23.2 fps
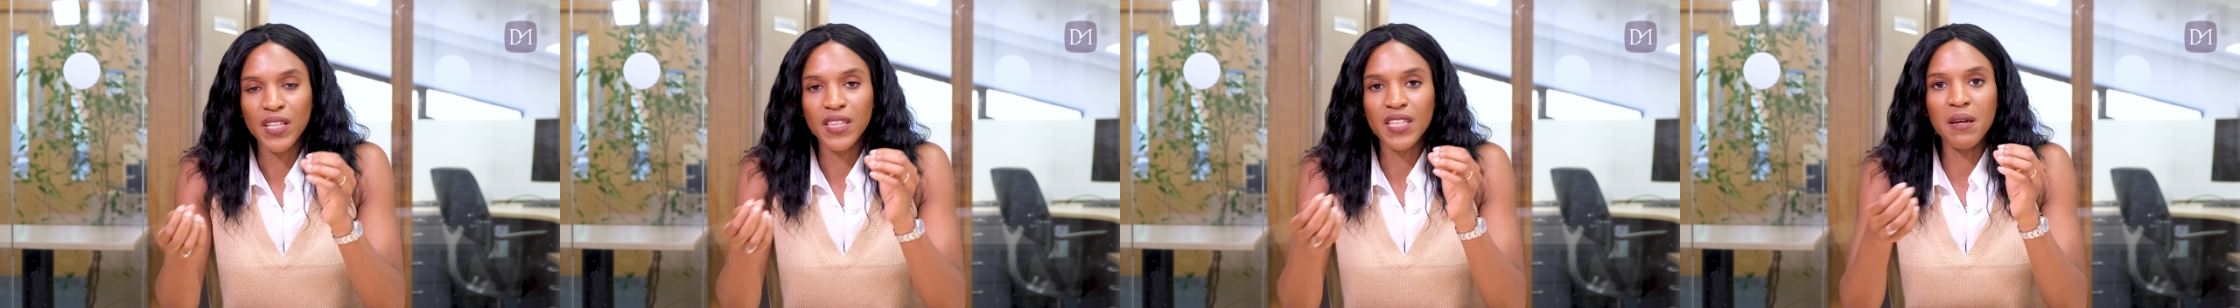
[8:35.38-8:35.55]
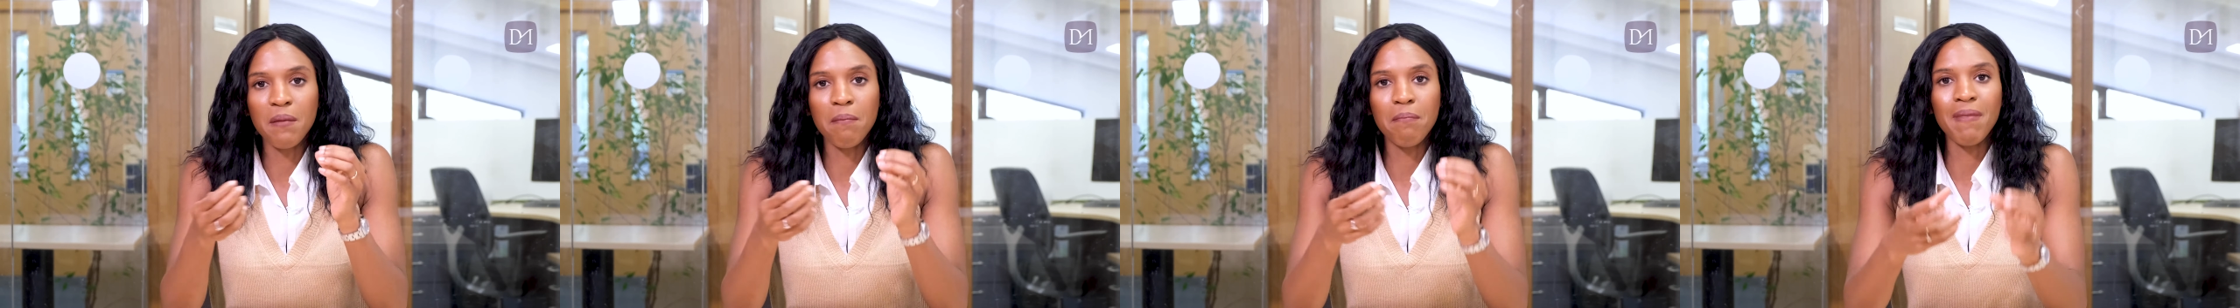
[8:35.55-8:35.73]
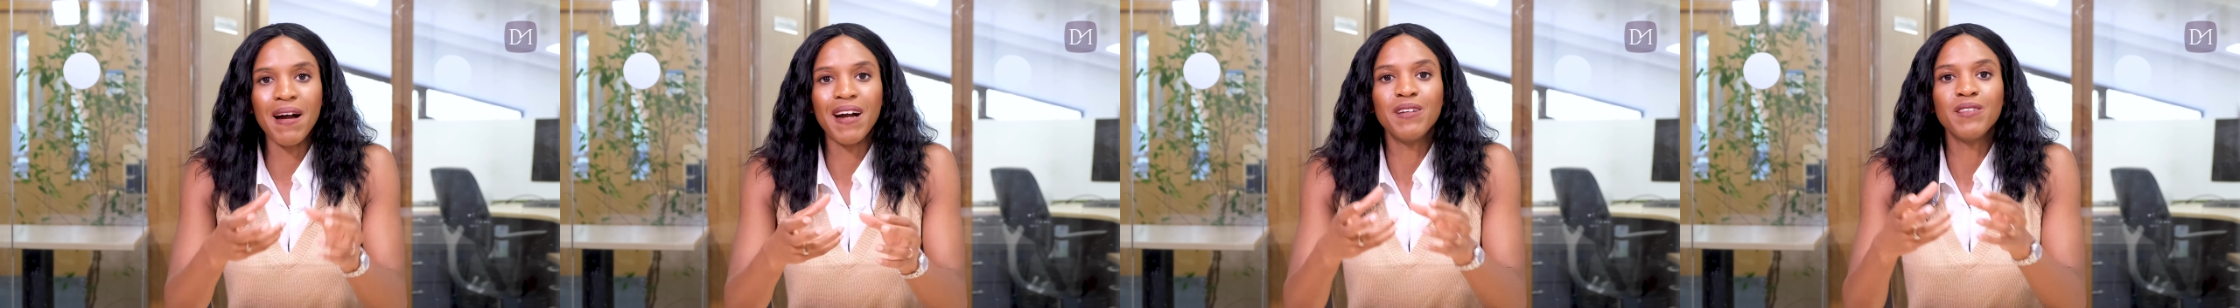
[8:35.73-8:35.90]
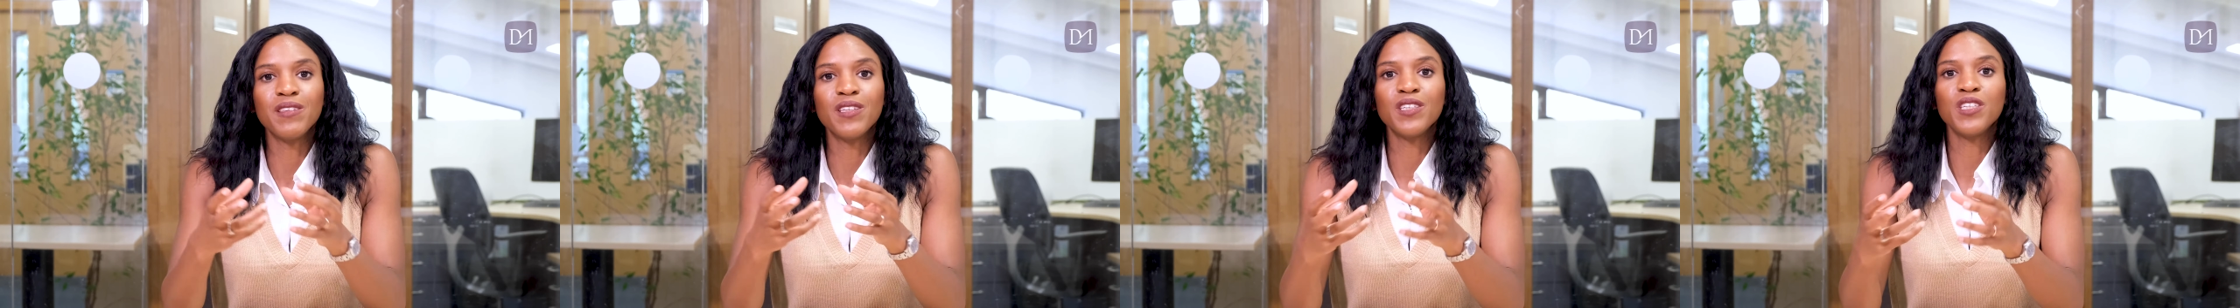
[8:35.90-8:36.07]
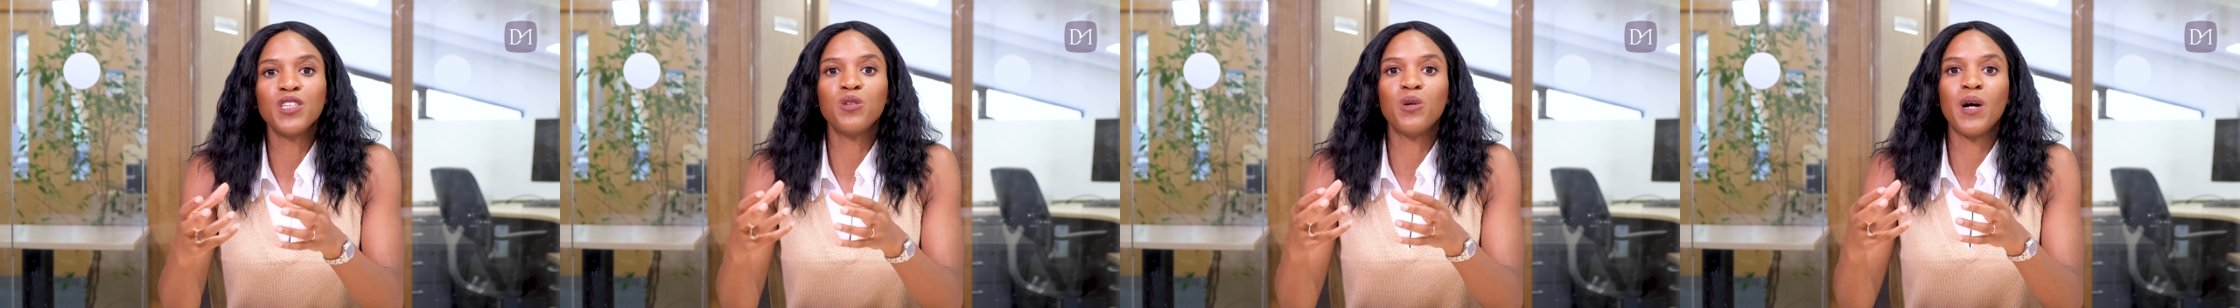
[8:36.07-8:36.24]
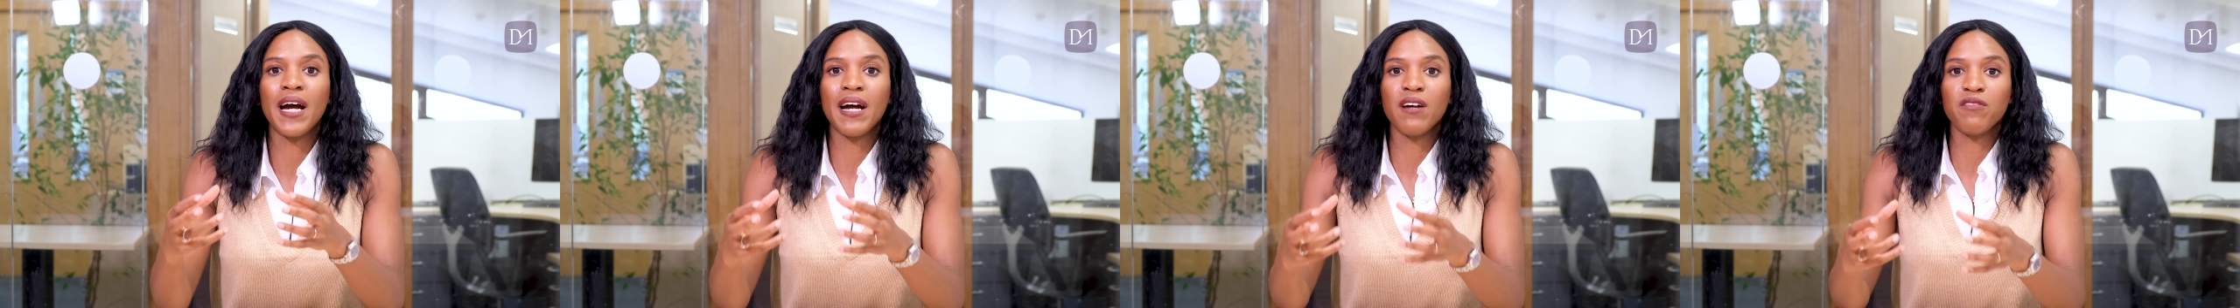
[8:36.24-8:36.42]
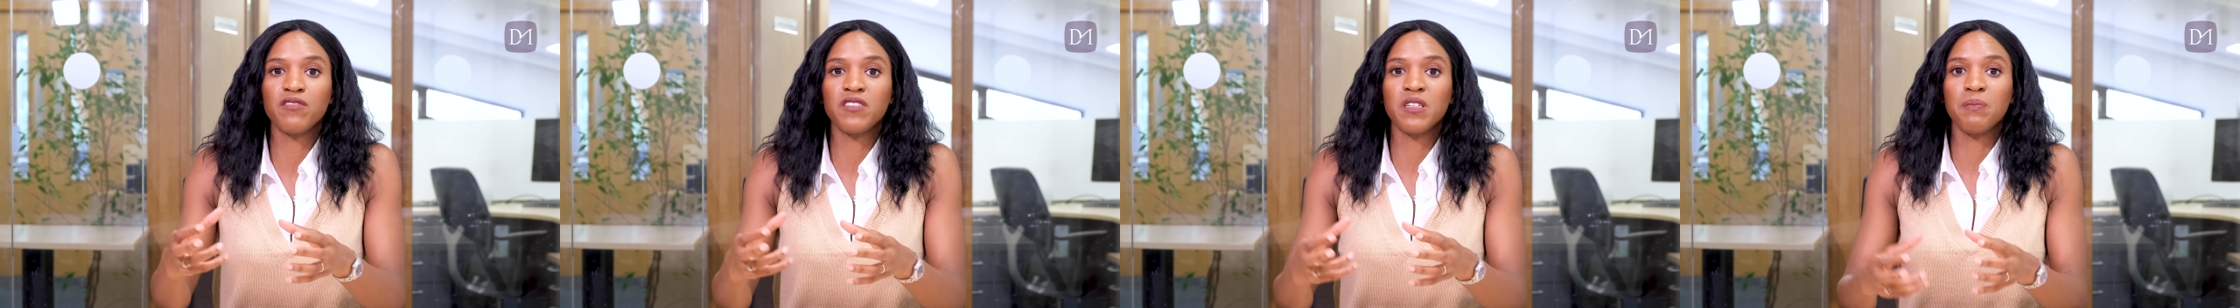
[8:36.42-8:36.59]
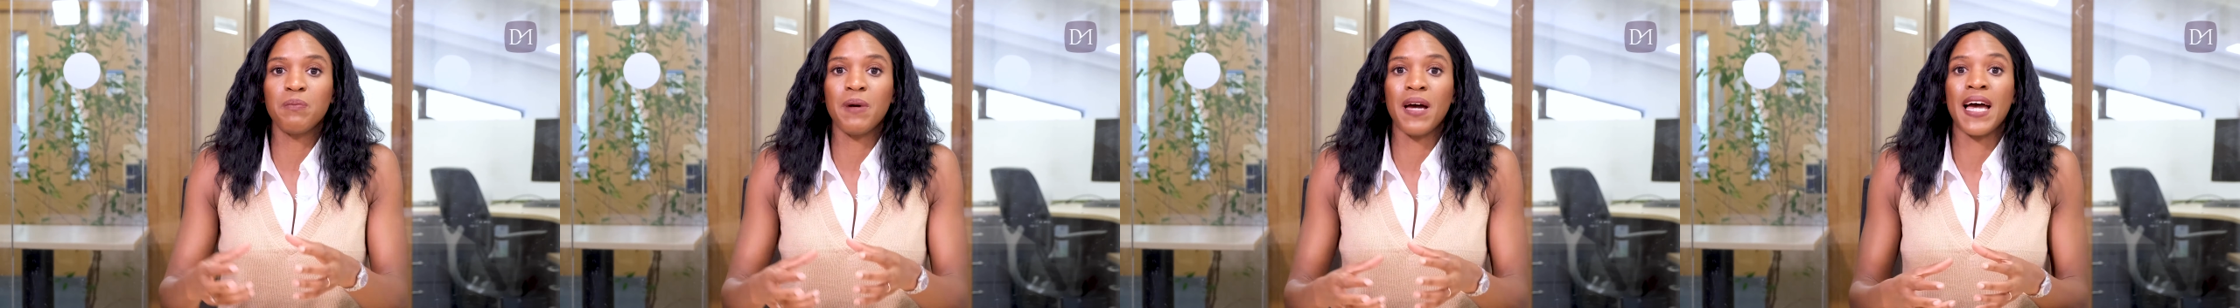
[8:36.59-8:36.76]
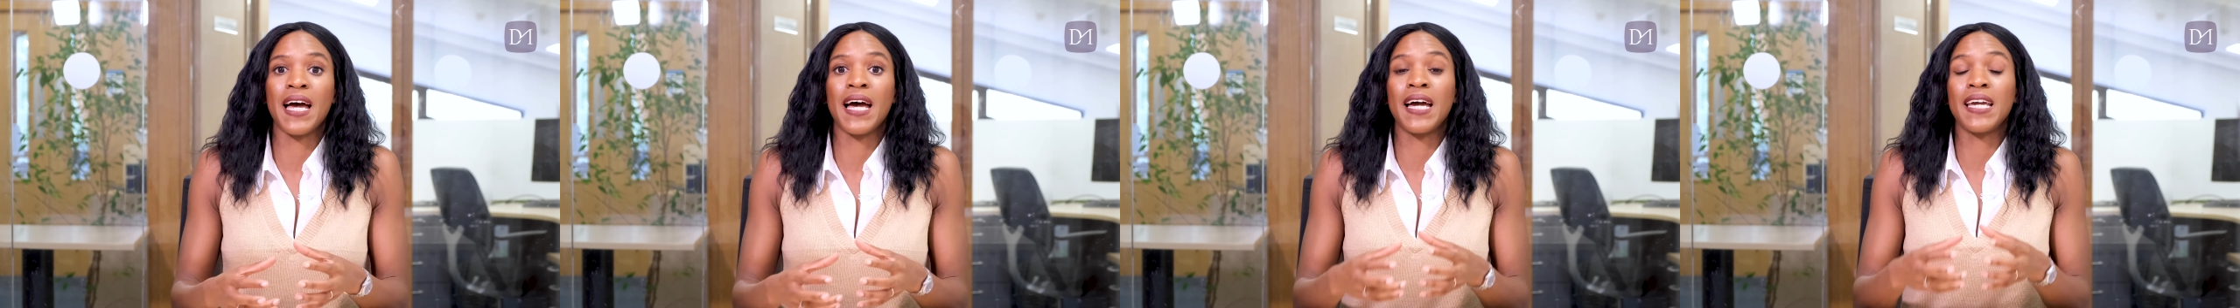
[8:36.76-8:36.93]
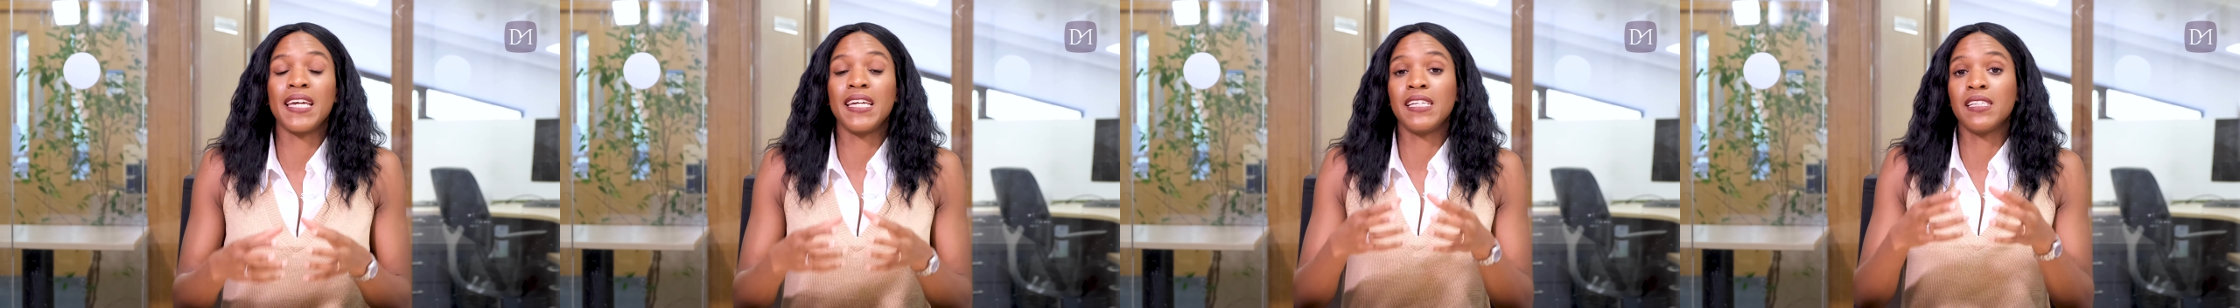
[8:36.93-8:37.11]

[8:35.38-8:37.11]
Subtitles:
the amount that you'll have to pay